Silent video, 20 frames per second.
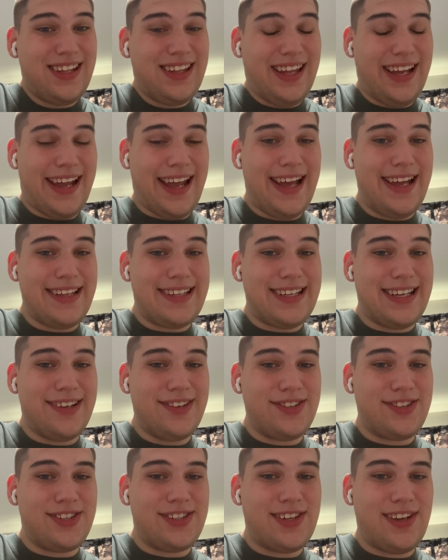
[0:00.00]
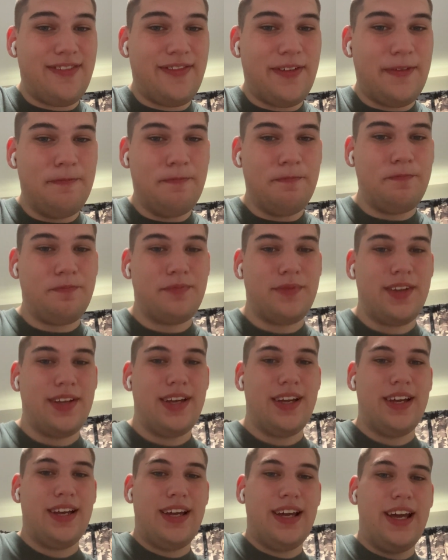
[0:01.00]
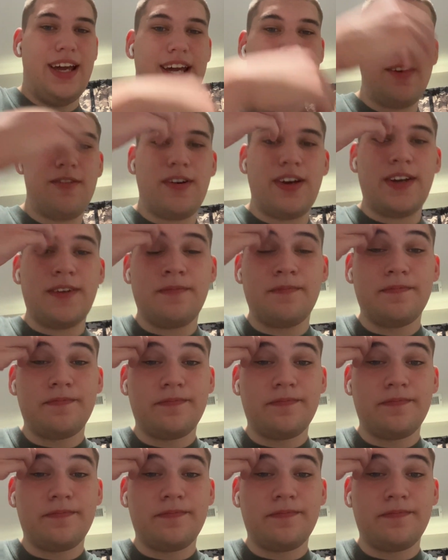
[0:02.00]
that kind of tells you something. Anyway,